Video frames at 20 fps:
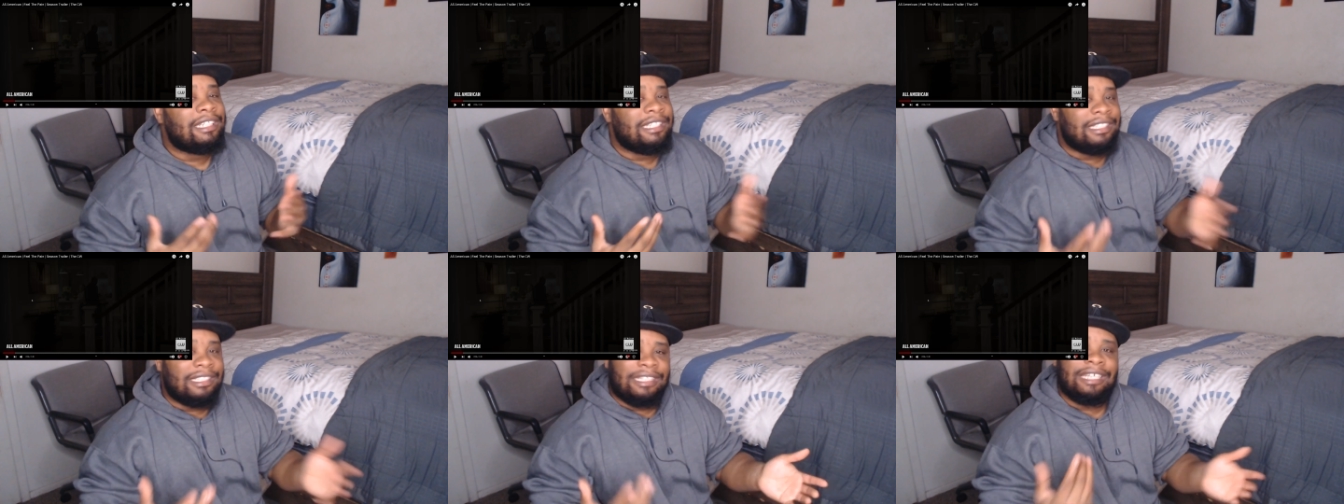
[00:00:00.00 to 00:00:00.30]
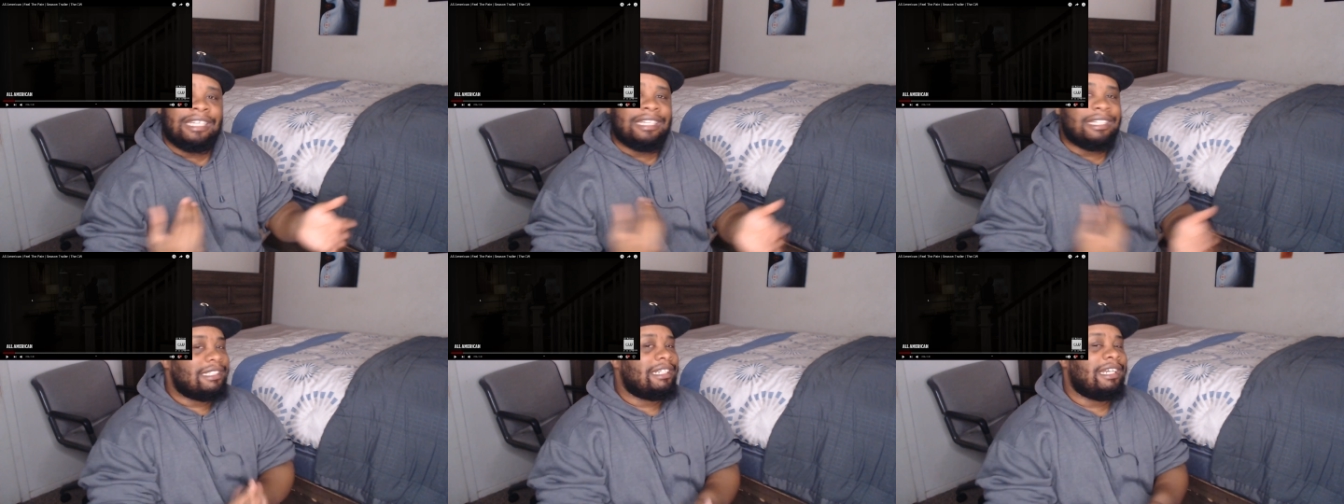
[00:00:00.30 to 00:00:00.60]

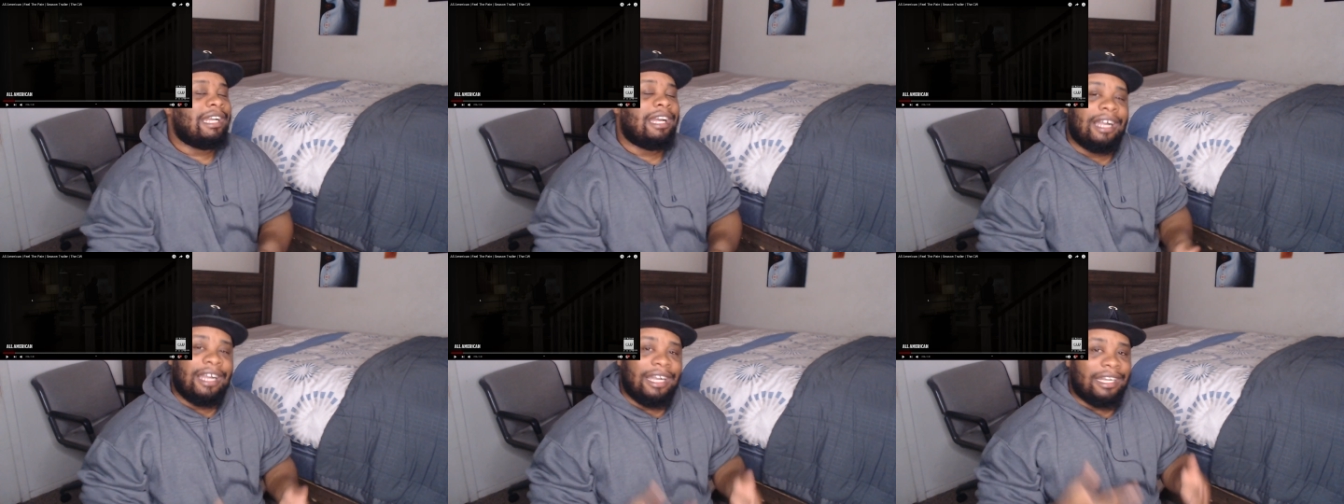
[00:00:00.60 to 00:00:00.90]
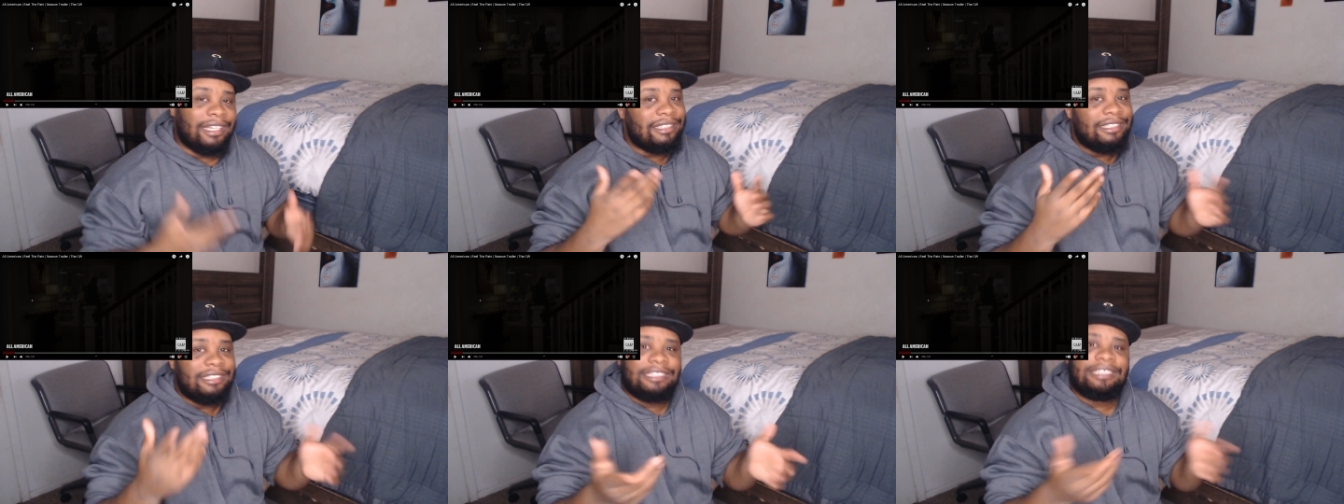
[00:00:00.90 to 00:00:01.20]
Like, nah,
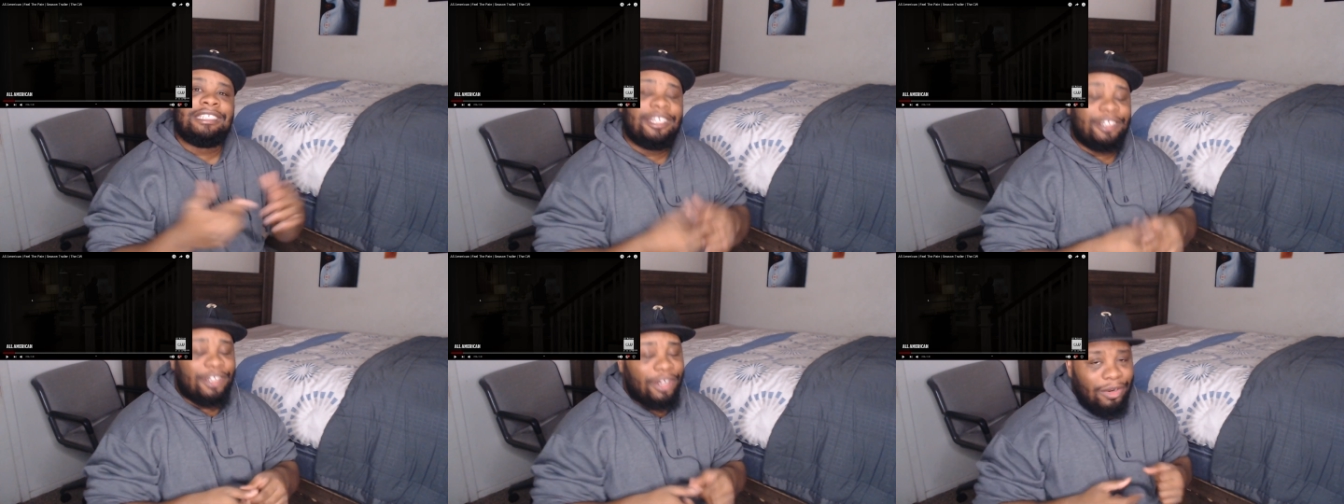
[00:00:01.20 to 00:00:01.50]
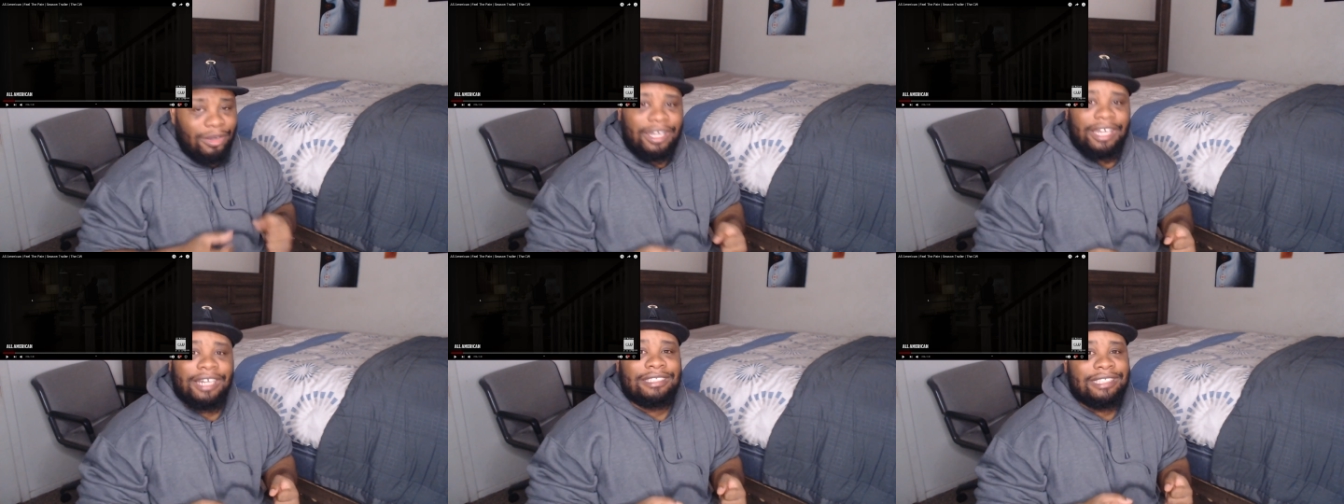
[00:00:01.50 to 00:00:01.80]
your girl
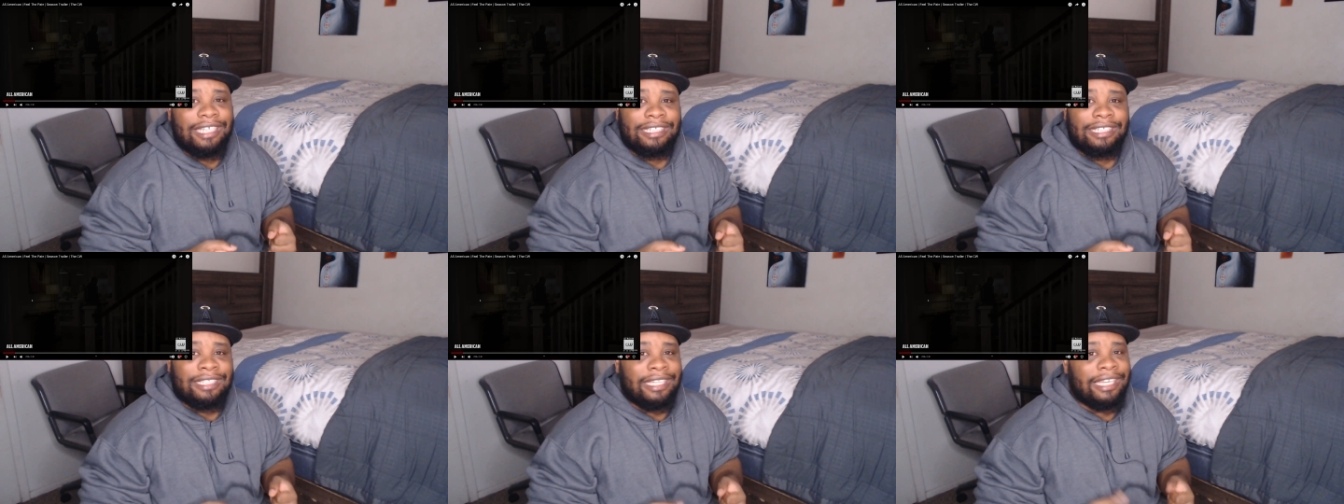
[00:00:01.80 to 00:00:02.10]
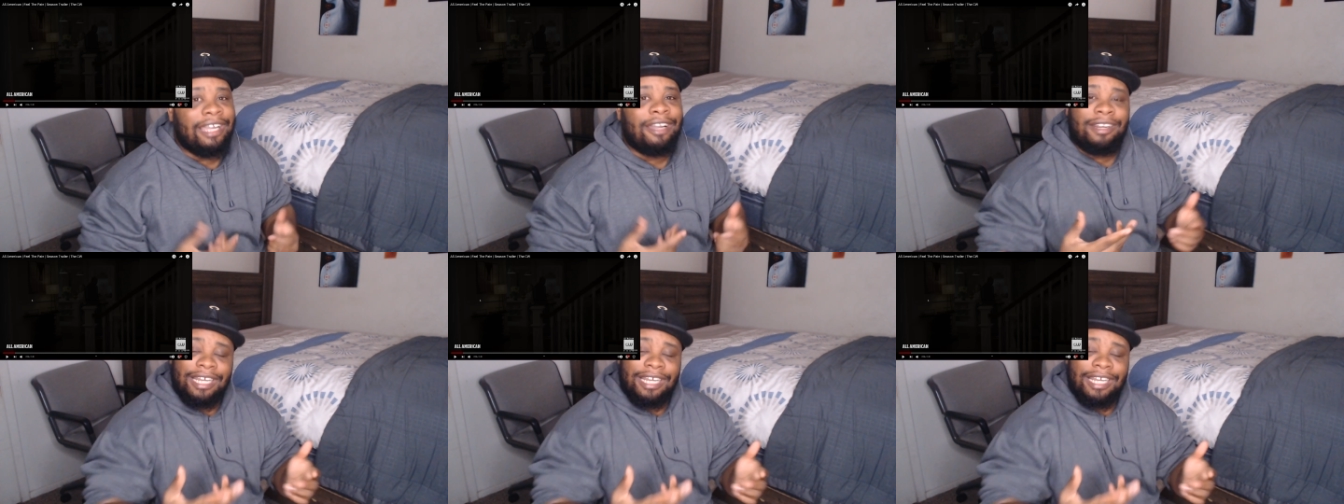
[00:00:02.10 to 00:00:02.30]
got to take the L.